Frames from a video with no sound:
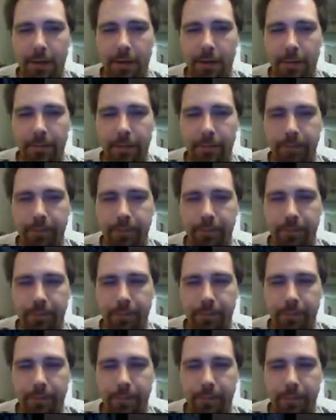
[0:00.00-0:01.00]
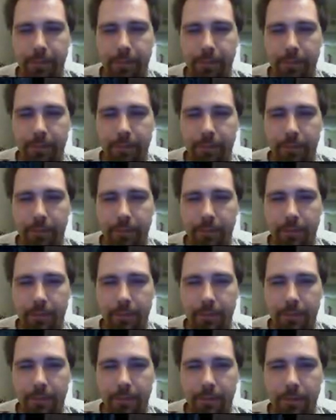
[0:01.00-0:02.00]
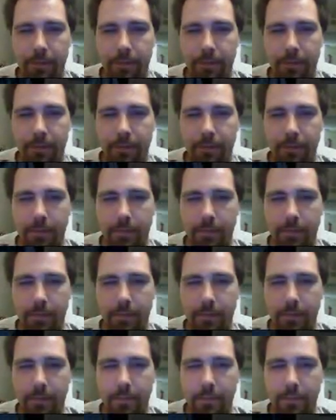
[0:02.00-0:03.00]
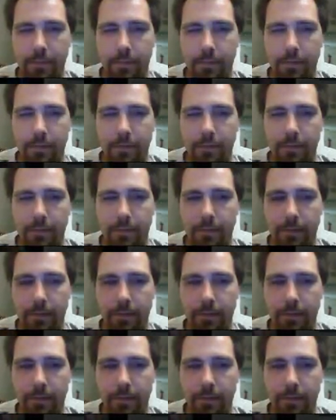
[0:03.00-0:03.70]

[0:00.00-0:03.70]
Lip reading: (silence)